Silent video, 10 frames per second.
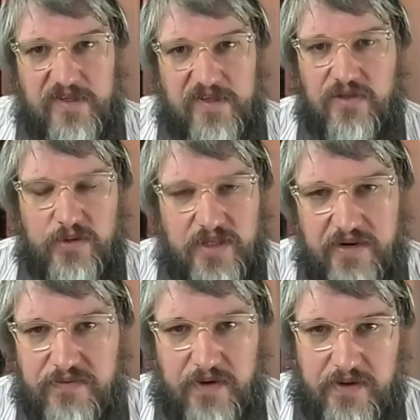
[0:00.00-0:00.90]
are so
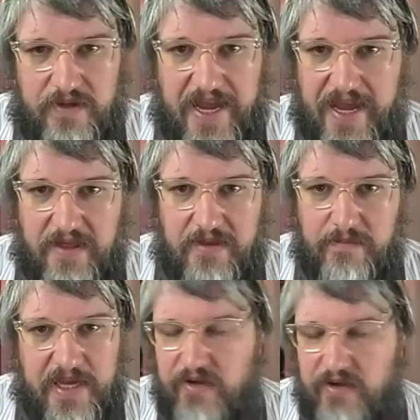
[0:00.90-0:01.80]
different. Can
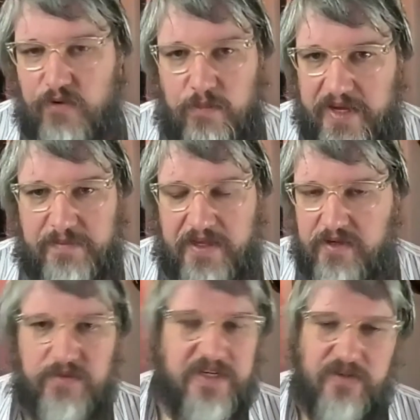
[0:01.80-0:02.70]
meaningful mixed
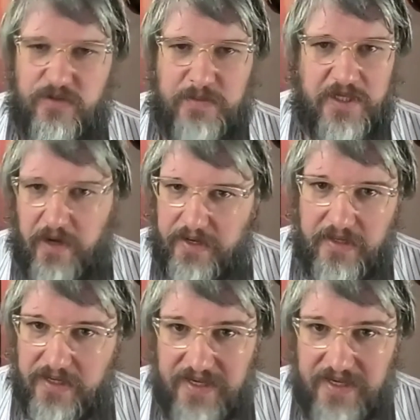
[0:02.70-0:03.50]
method research be done?